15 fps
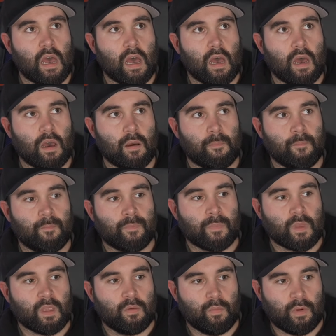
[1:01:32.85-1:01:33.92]

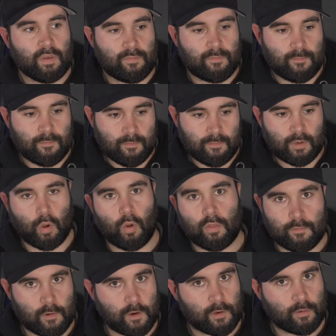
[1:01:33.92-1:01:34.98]
We've got the
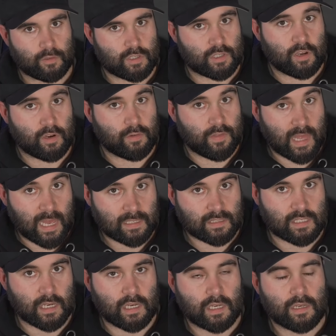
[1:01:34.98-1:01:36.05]
final design of that
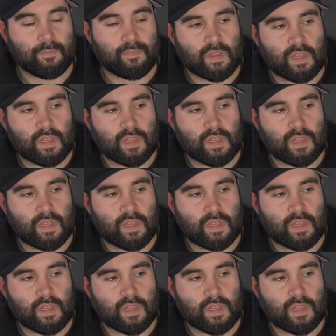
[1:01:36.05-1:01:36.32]
done.